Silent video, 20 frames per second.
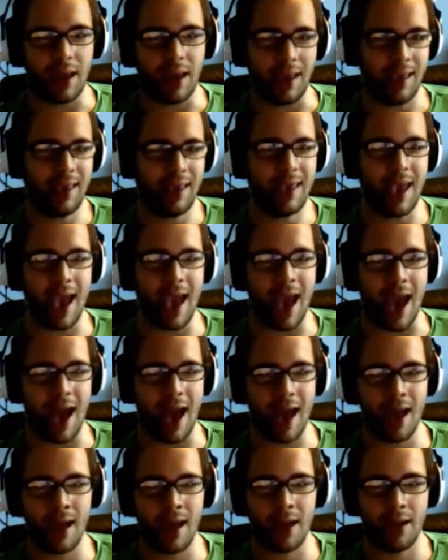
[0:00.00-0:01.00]

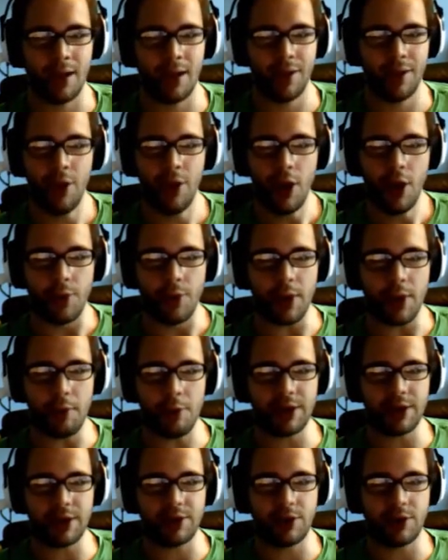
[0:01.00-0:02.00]
Yeah. We
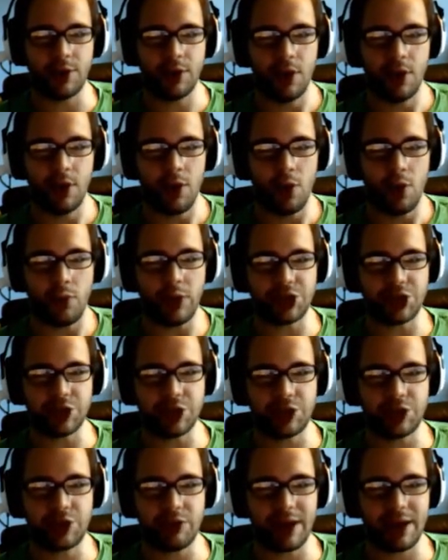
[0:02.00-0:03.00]
went... We should
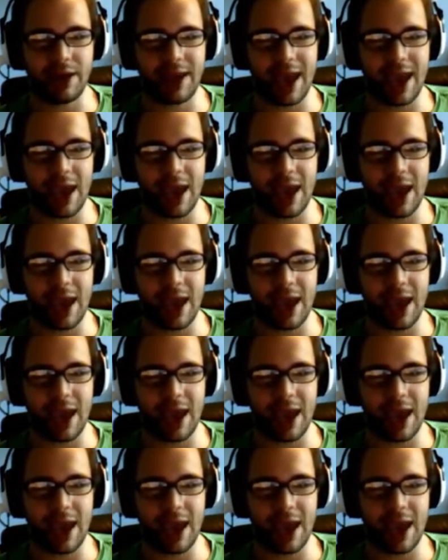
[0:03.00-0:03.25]
do it again,